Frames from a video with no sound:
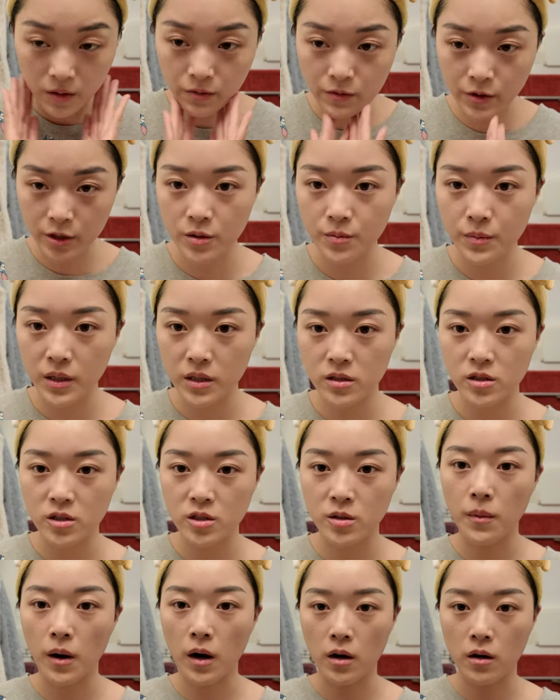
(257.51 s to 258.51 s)
one, which means
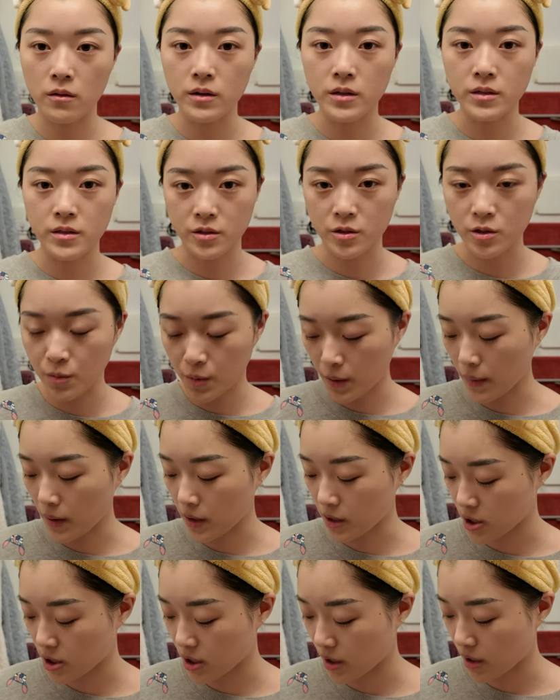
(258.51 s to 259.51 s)
tomorrow is Super
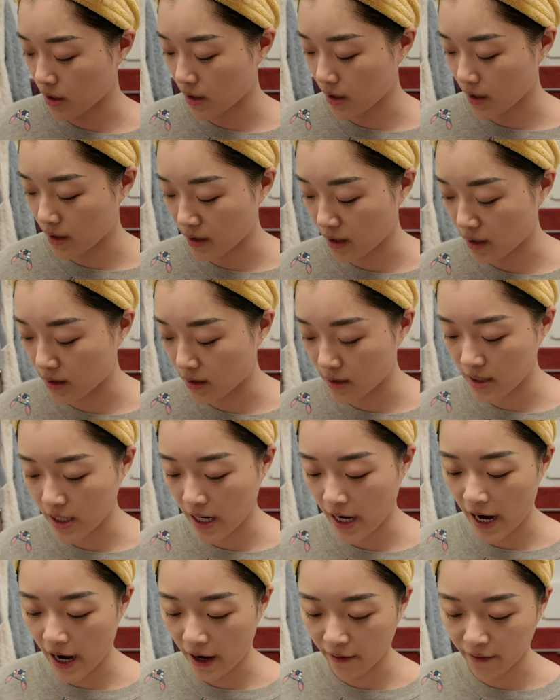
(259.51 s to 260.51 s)
Matcha. And then the
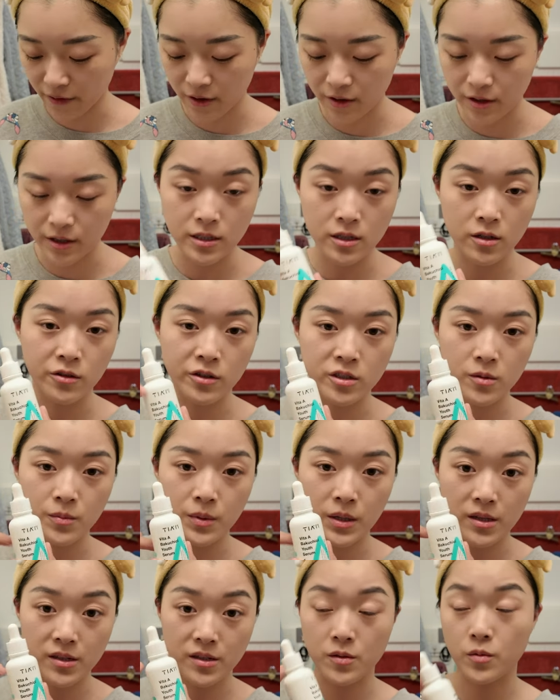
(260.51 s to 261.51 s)
day after is going to
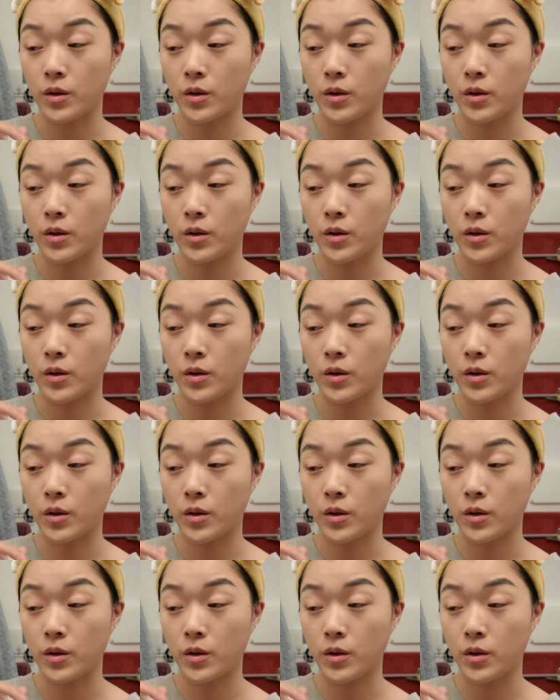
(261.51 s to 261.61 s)
be this